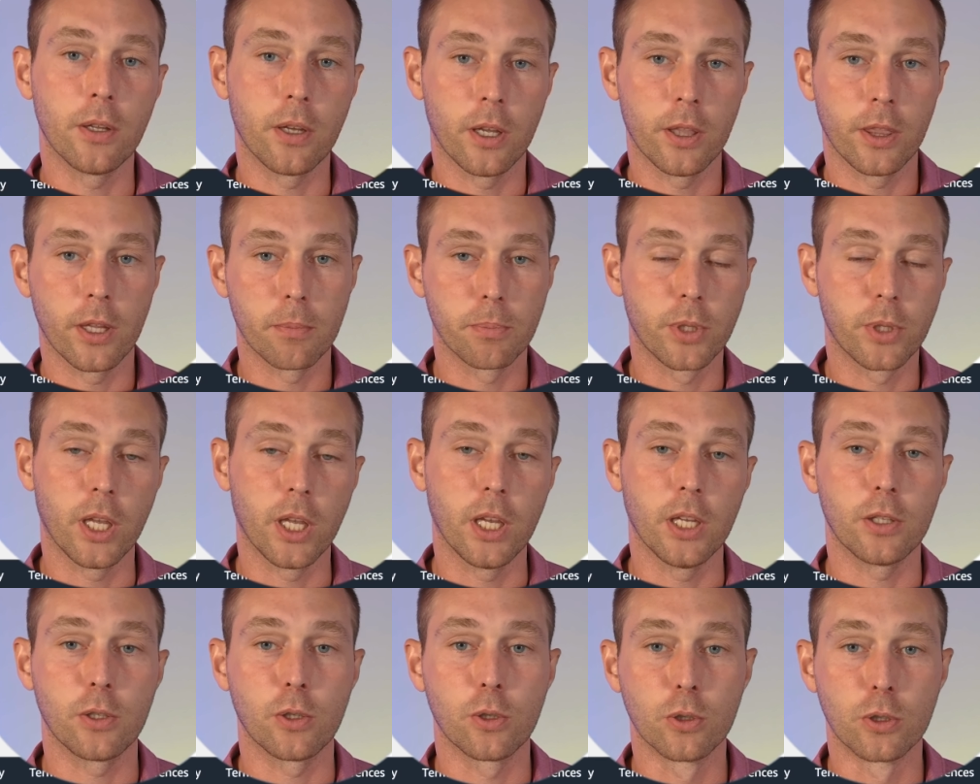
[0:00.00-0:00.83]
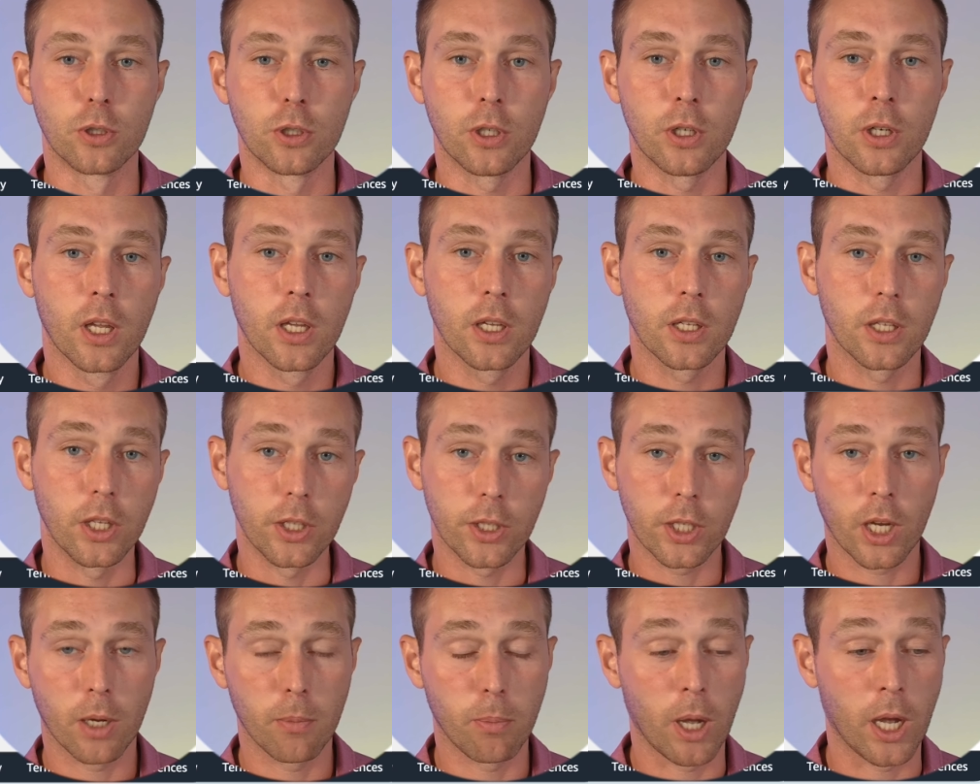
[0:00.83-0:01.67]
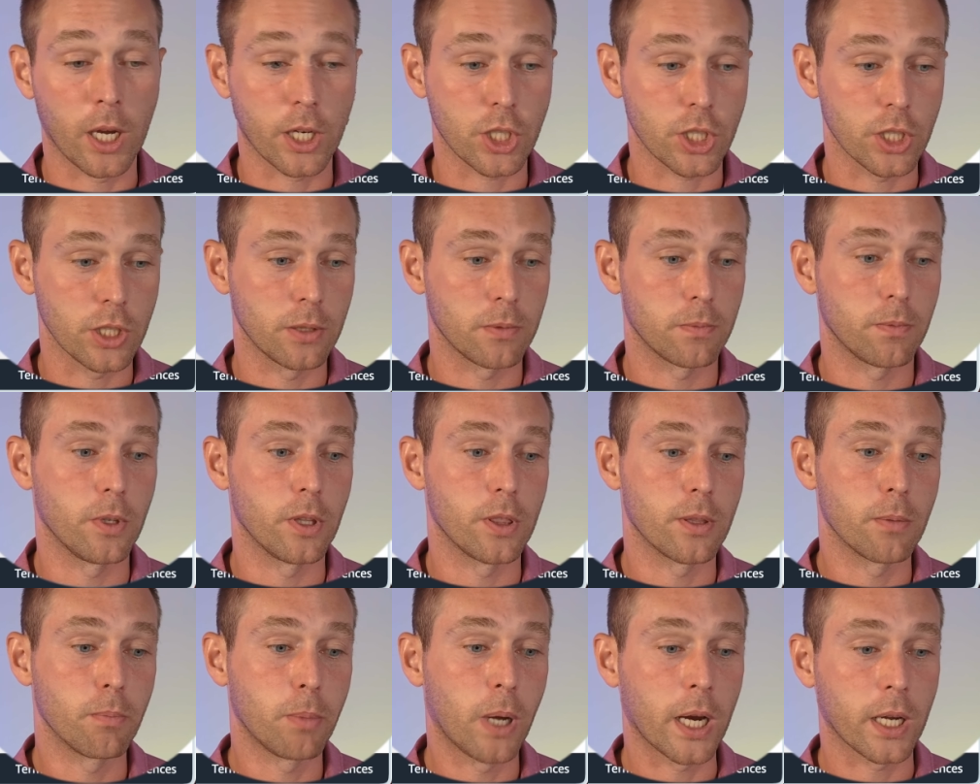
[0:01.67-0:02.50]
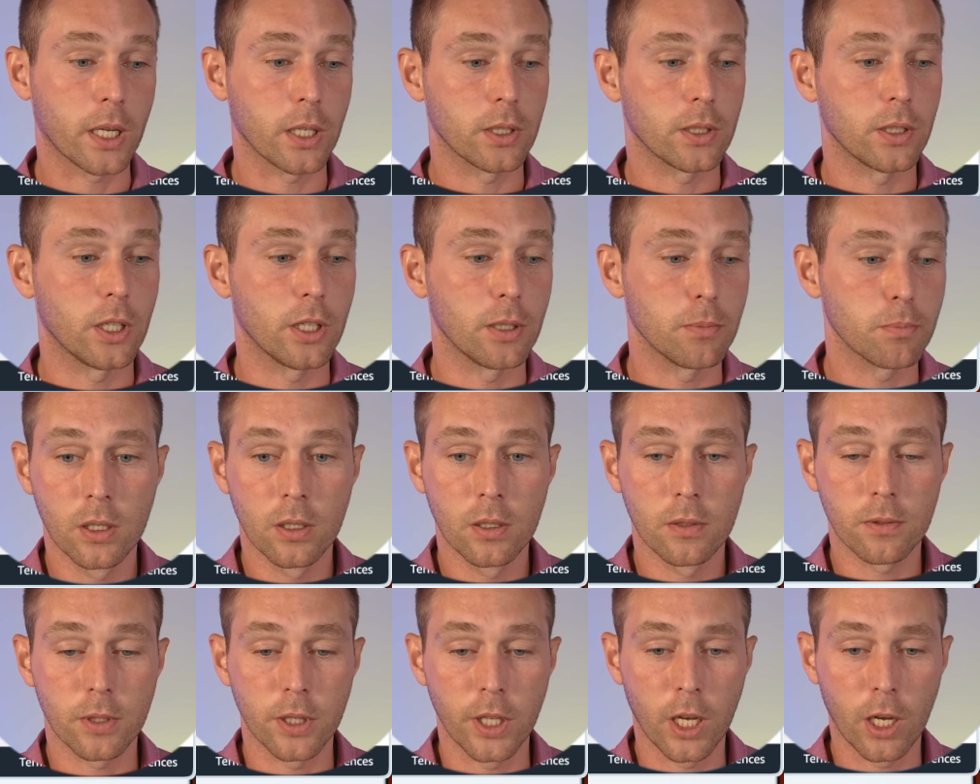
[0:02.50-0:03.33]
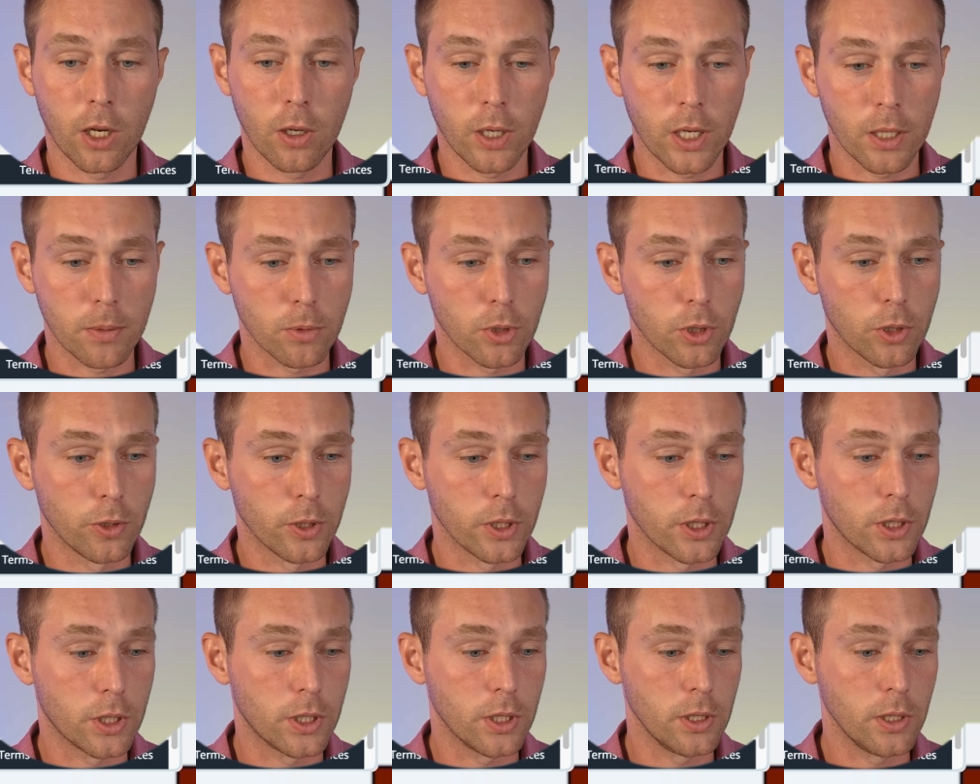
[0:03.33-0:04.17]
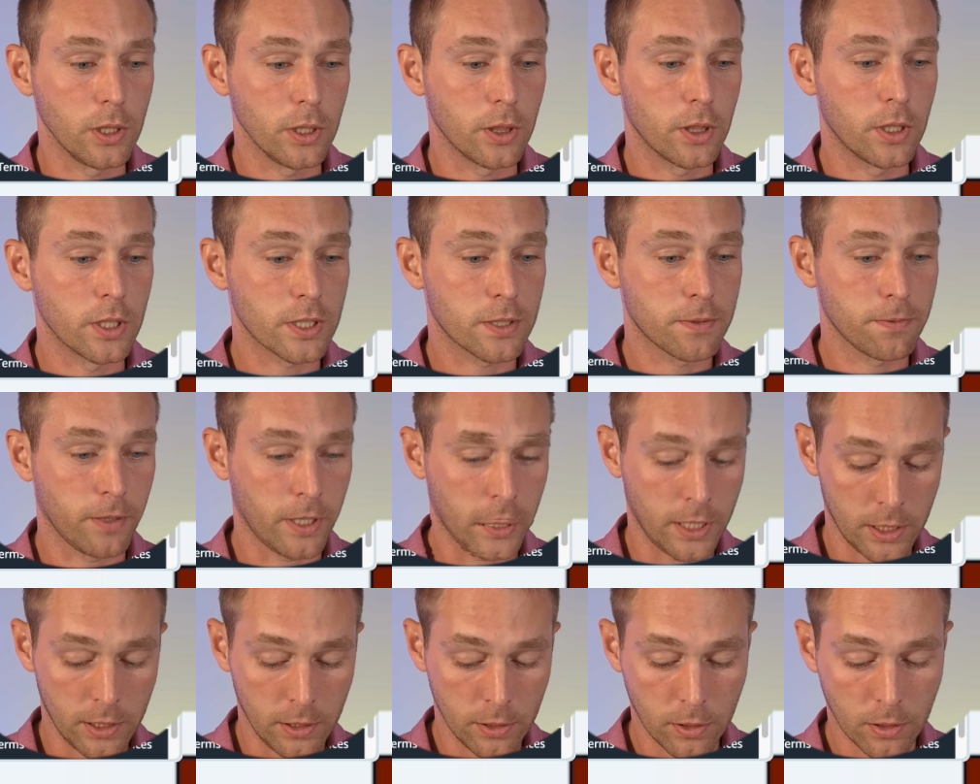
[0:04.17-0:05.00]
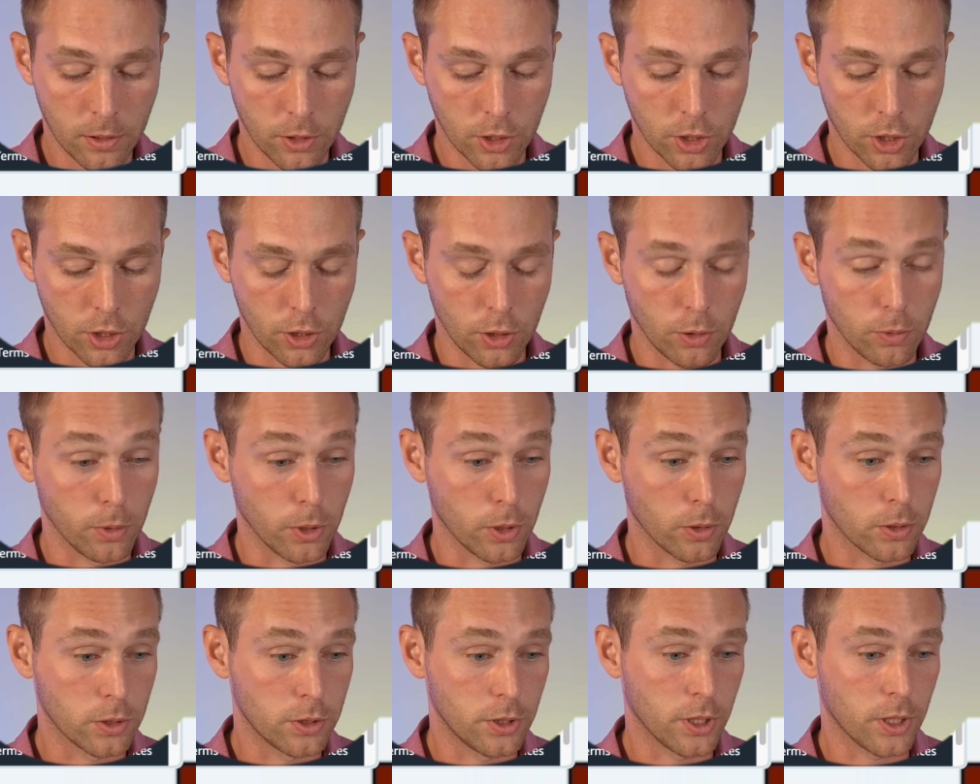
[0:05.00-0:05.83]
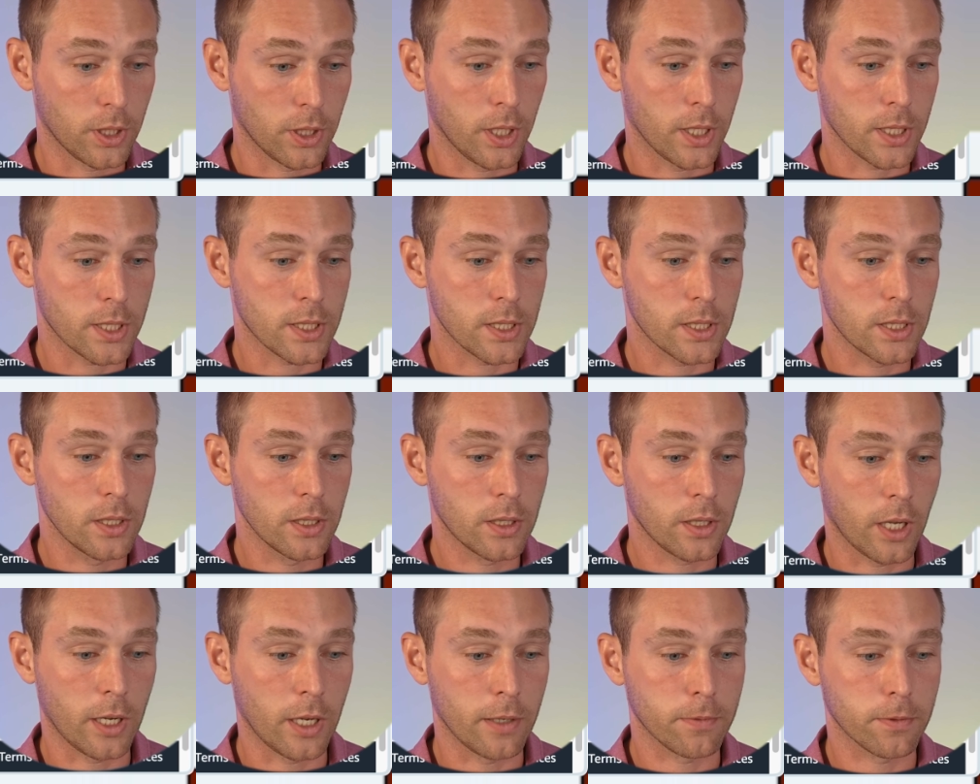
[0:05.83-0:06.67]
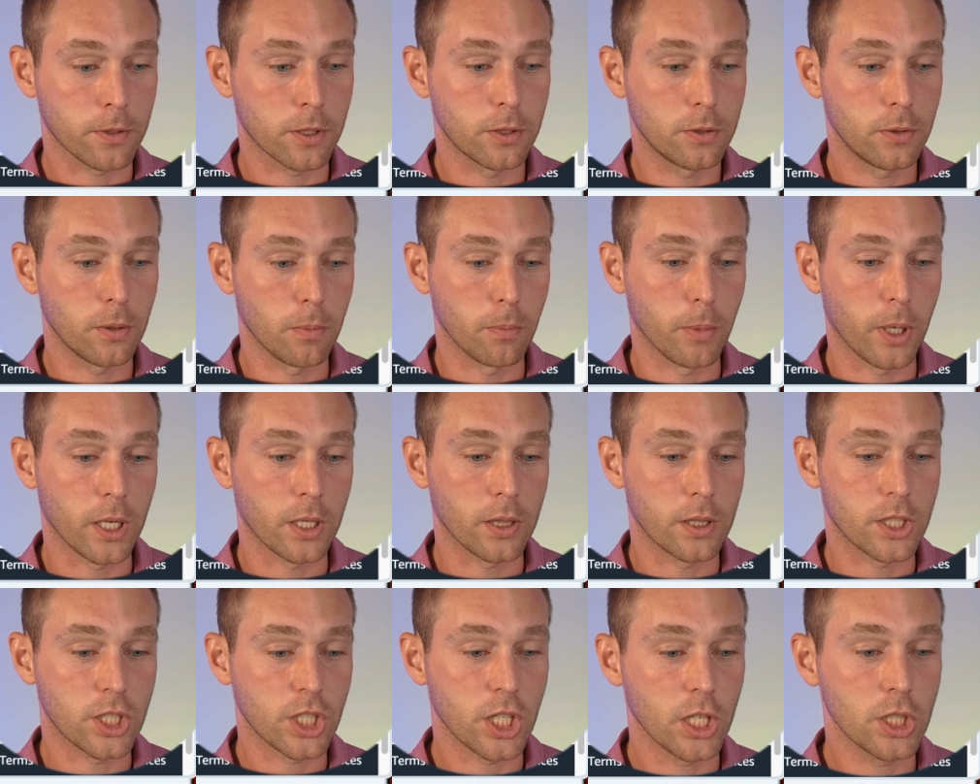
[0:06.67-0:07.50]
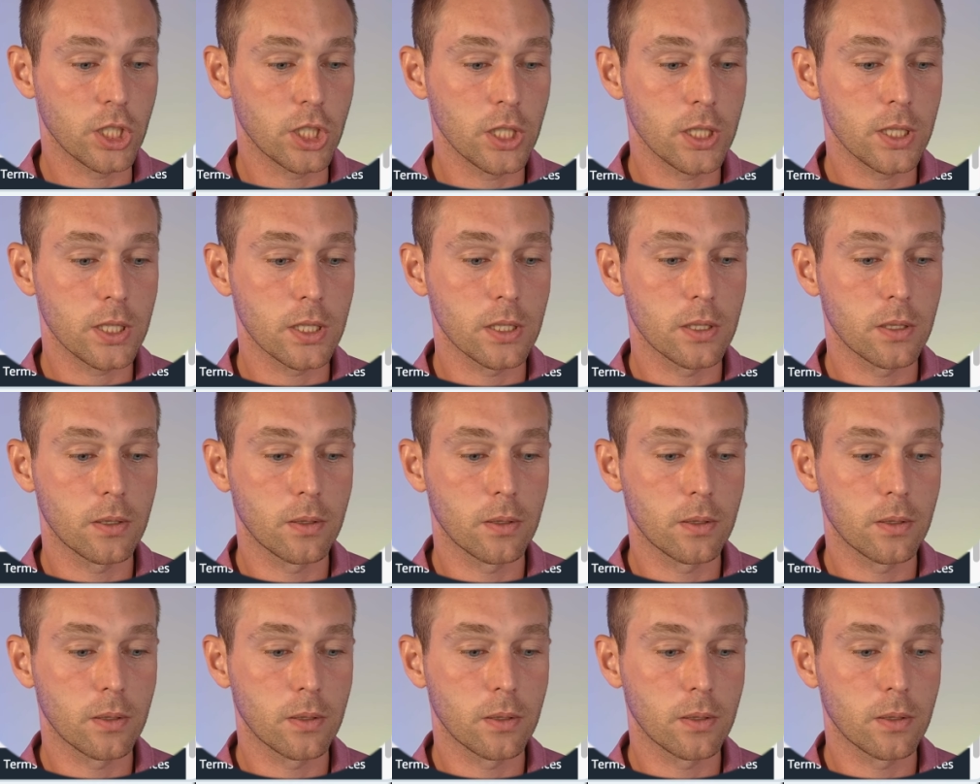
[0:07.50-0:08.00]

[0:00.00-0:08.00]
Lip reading: and update your GitHub action with the bucket name. For now, I'm going to delete this file so we could retest it after we make the changes.